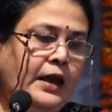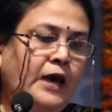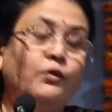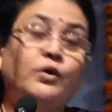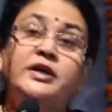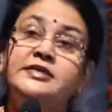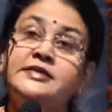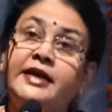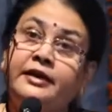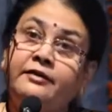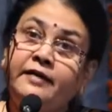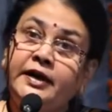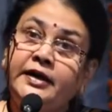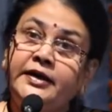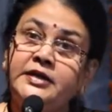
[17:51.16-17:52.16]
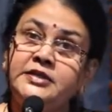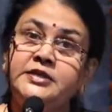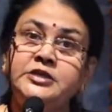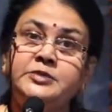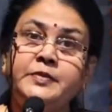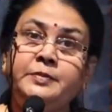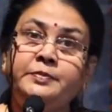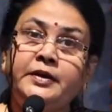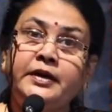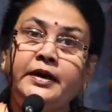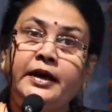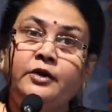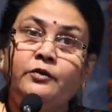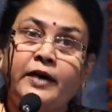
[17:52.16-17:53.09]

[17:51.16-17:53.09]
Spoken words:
And what is the advantage these people get?